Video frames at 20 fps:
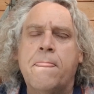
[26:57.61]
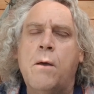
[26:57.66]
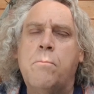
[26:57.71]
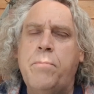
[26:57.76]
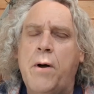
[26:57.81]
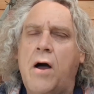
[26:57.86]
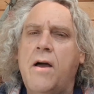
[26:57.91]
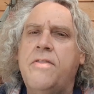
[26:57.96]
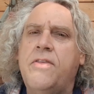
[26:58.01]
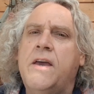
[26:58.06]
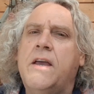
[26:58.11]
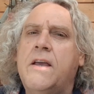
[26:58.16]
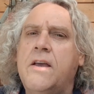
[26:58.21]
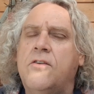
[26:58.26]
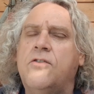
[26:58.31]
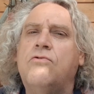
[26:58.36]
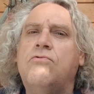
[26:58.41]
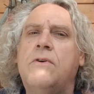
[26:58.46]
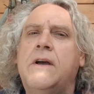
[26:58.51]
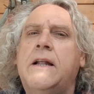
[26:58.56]
But I think
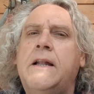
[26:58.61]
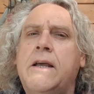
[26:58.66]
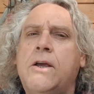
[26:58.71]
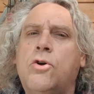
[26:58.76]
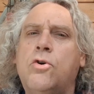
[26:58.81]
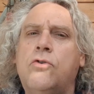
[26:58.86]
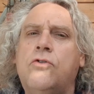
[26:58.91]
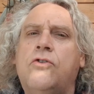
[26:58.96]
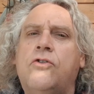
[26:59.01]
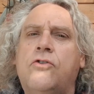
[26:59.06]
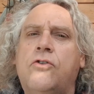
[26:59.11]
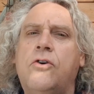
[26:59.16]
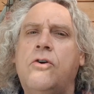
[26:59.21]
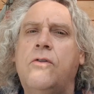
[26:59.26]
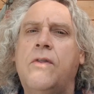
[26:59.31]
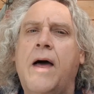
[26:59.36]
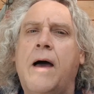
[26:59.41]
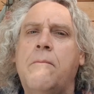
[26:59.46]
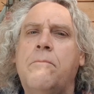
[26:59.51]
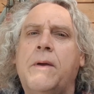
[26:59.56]
it's really good to do
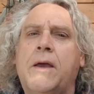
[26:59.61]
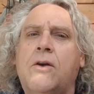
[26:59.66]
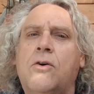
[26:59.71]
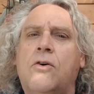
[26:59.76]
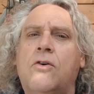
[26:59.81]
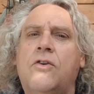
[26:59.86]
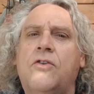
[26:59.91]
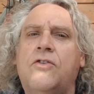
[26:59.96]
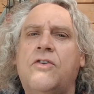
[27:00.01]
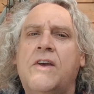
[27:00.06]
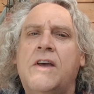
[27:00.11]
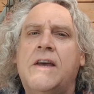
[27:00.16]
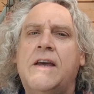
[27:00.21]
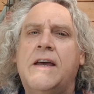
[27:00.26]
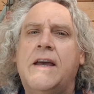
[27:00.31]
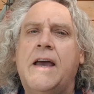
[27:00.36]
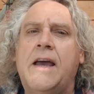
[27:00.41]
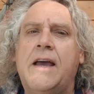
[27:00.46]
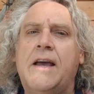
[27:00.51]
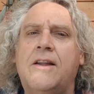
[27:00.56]
that because
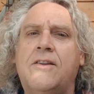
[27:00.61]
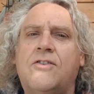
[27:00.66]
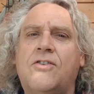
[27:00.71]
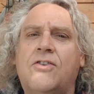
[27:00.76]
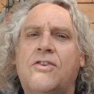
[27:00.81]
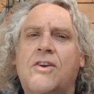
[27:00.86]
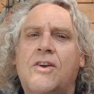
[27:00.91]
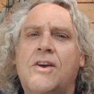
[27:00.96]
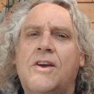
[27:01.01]
it